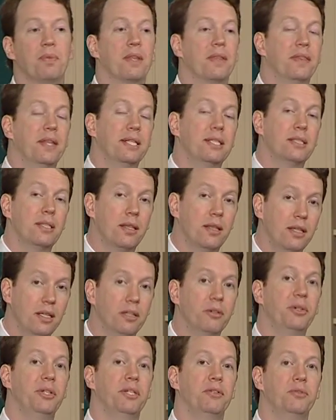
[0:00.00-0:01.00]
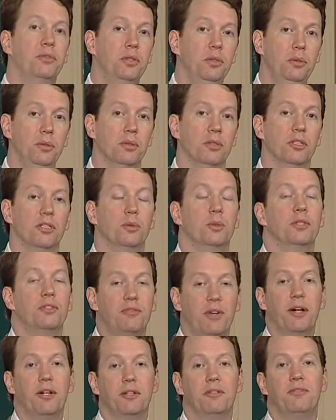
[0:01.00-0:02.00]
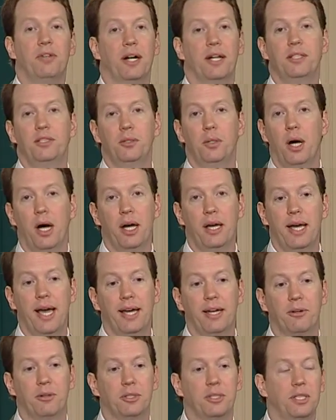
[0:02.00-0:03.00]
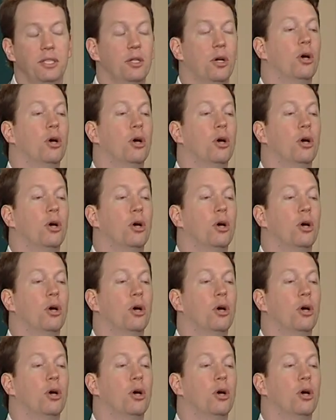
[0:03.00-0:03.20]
This theory of Newton's was verified to high accuracy